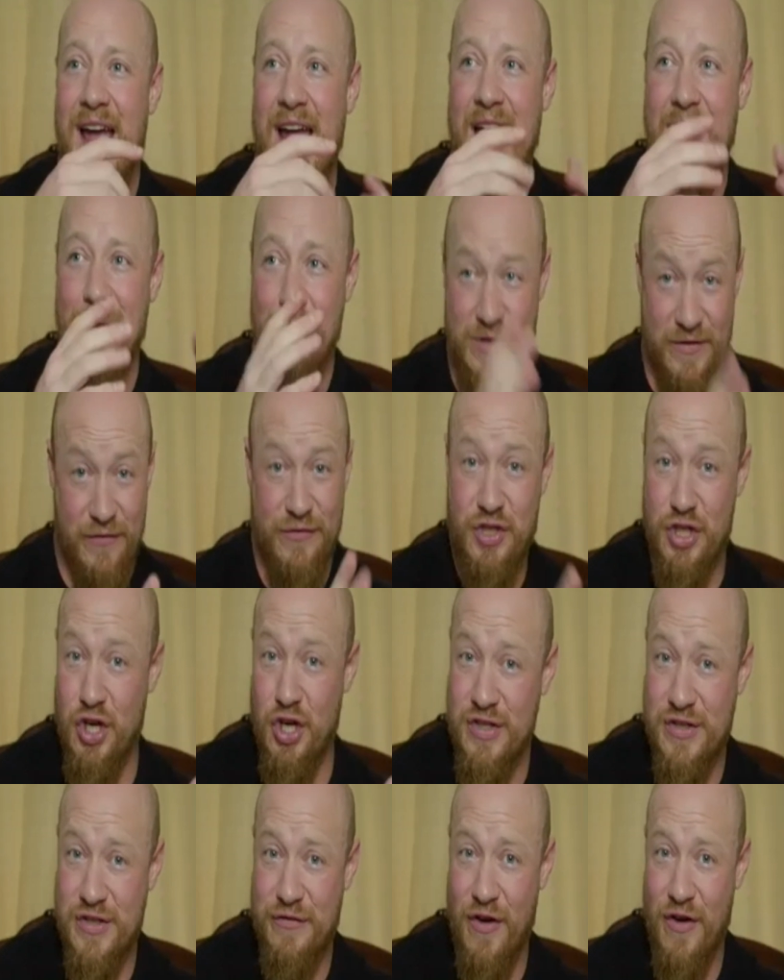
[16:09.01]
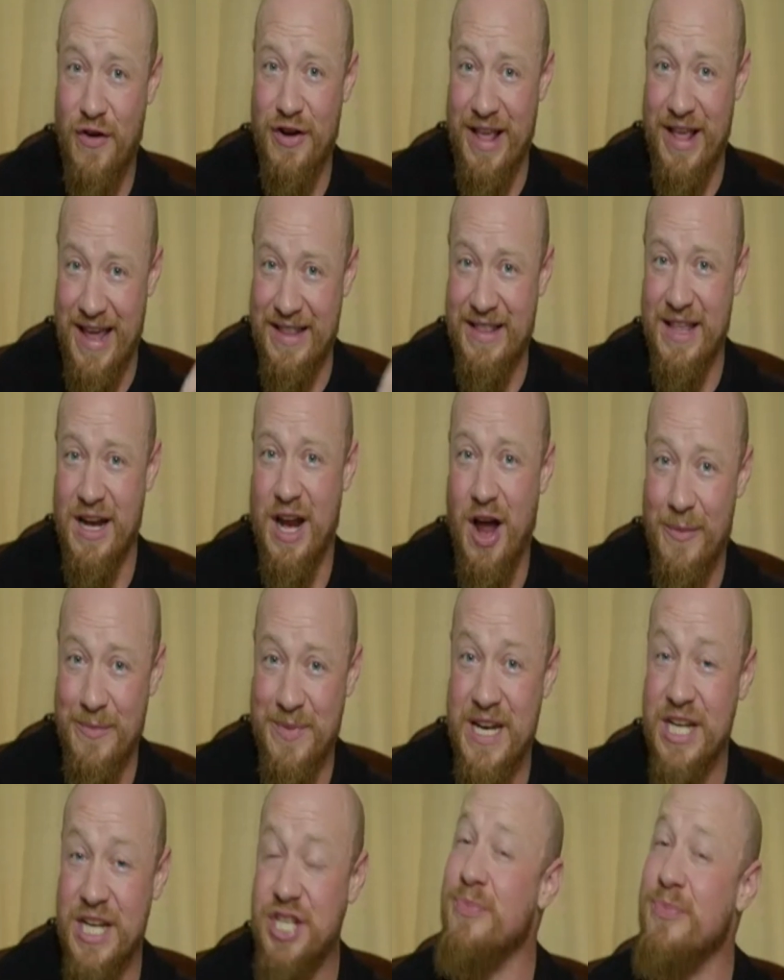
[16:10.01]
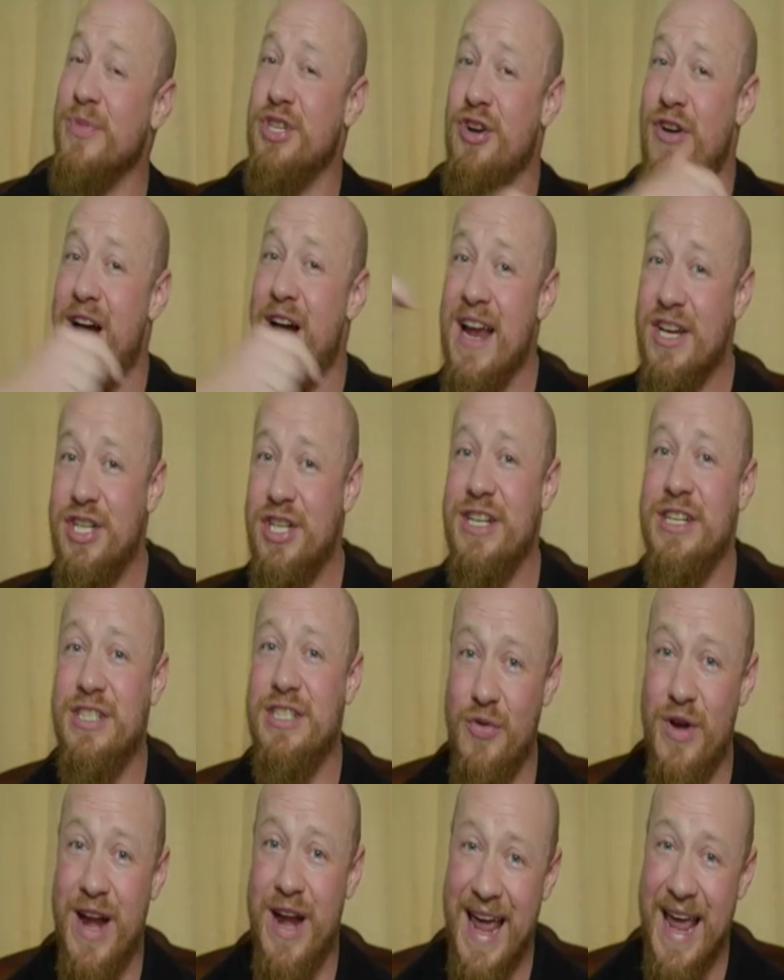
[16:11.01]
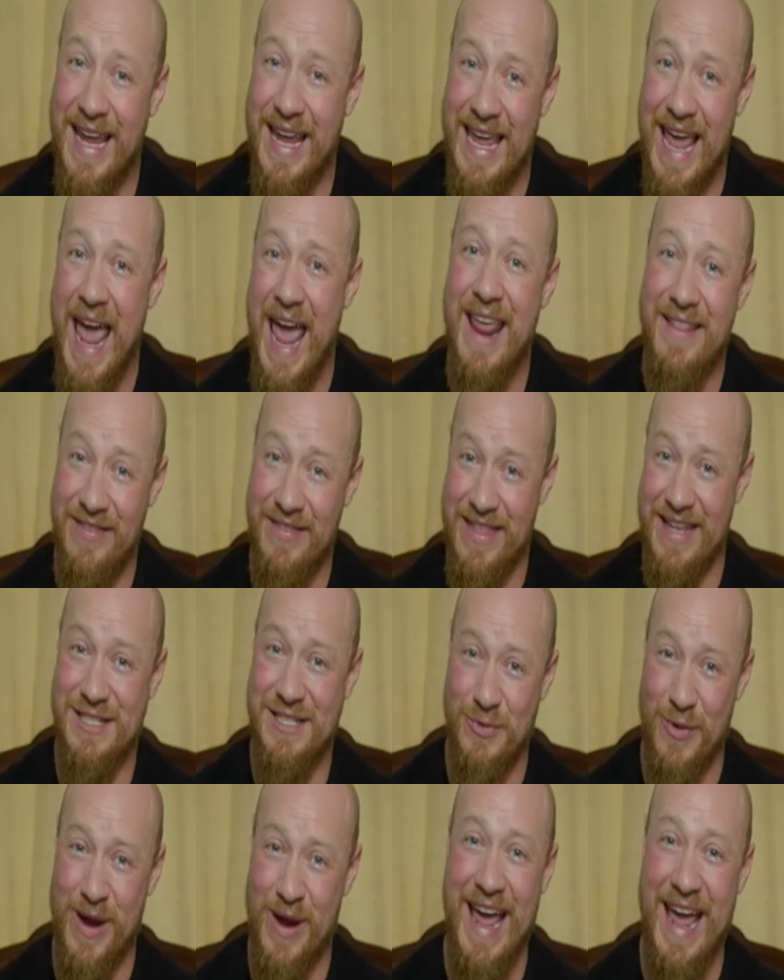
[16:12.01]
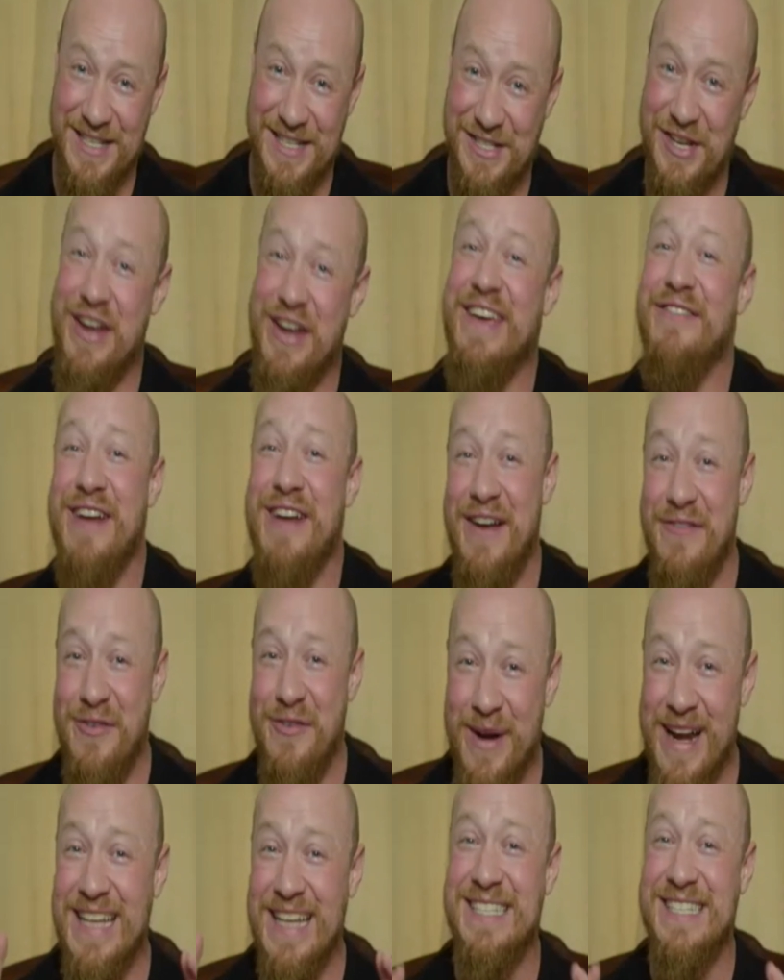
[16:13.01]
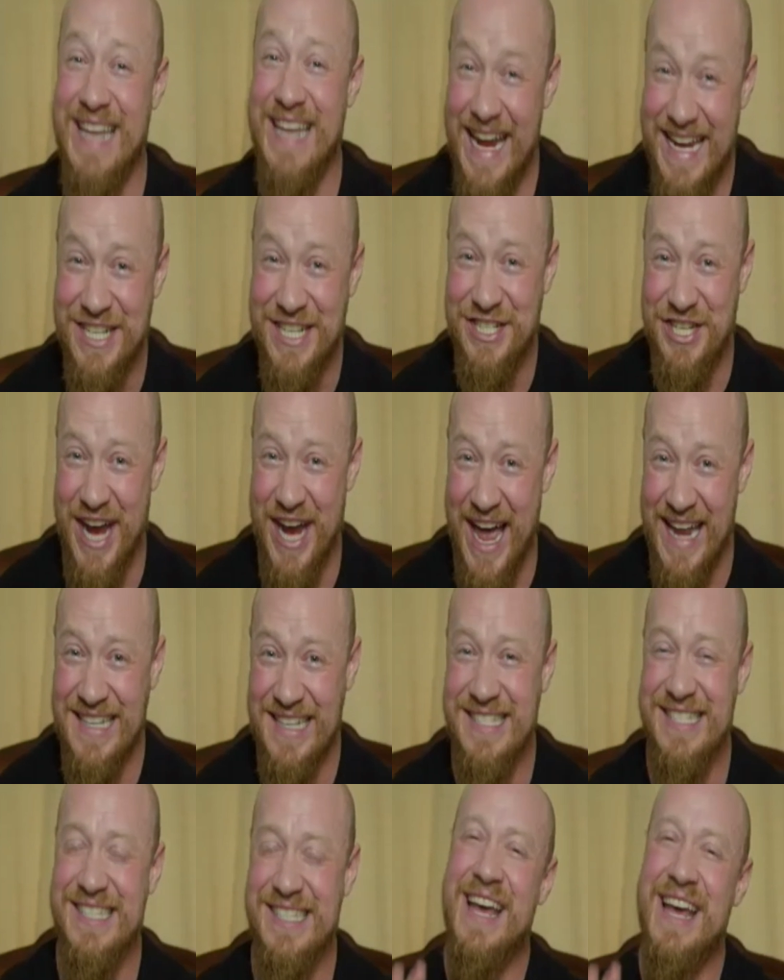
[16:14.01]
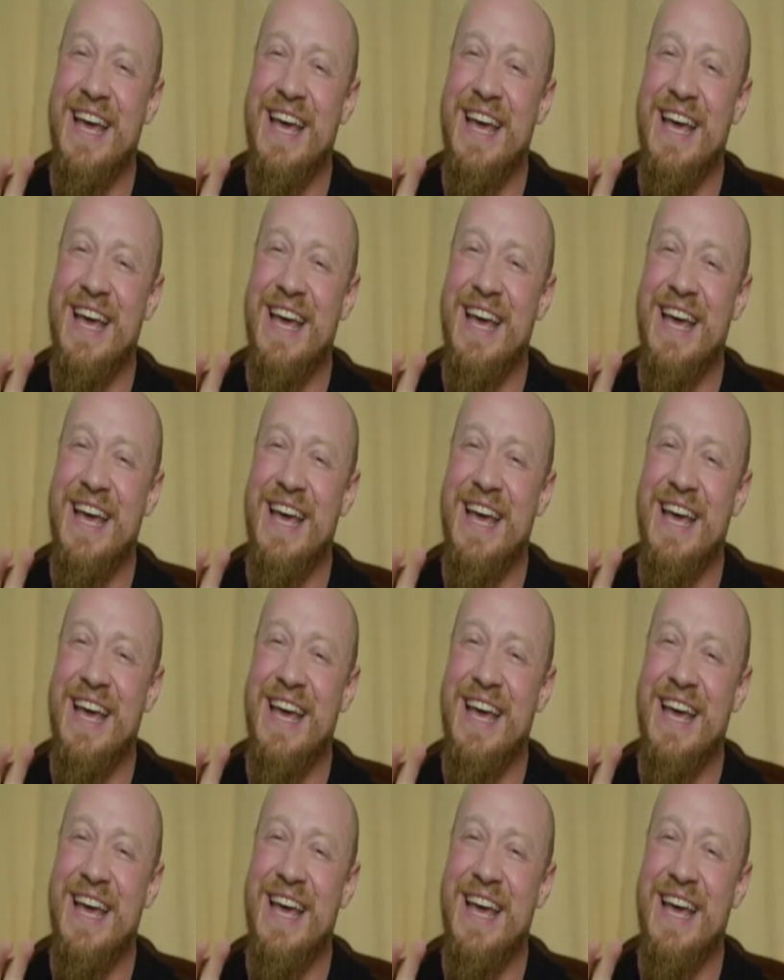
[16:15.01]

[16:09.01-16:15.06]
It was just for the competition, but you're actually doing it again this weekend. So you're giving everyone a second chance